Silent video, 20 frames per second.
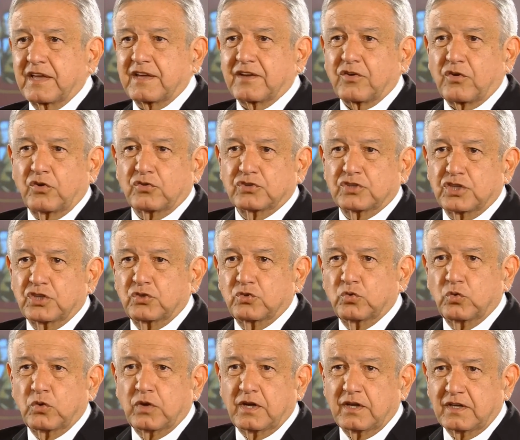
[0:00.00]
So in
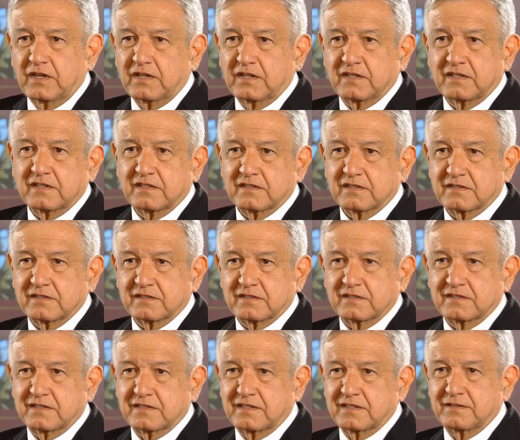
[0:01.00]
order uh,
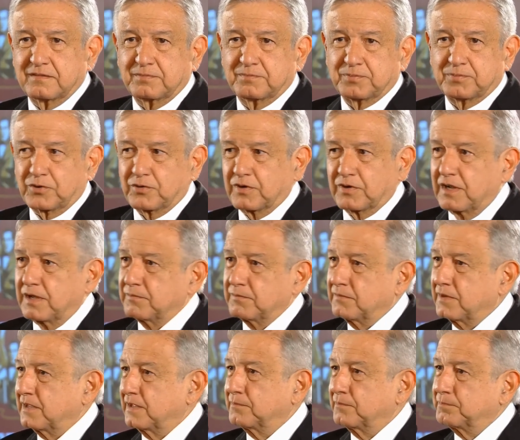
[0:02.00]
to
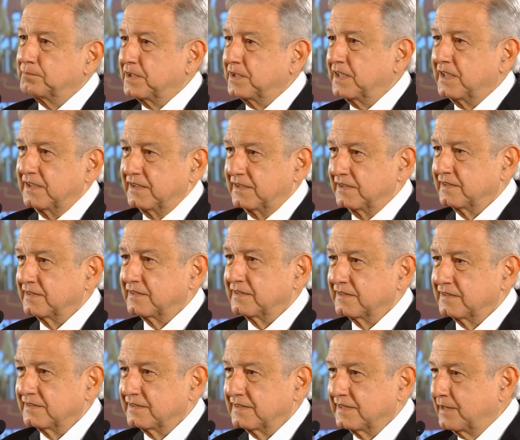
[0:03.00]
continue with the
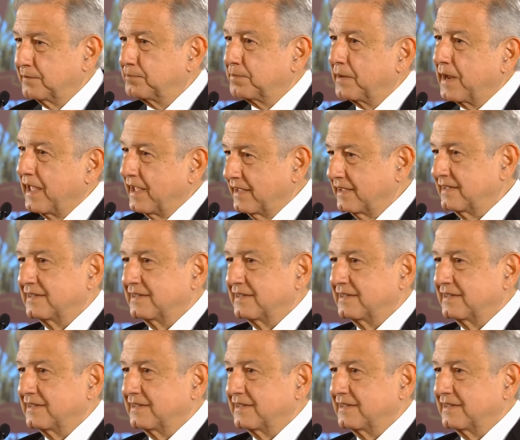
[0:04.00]
program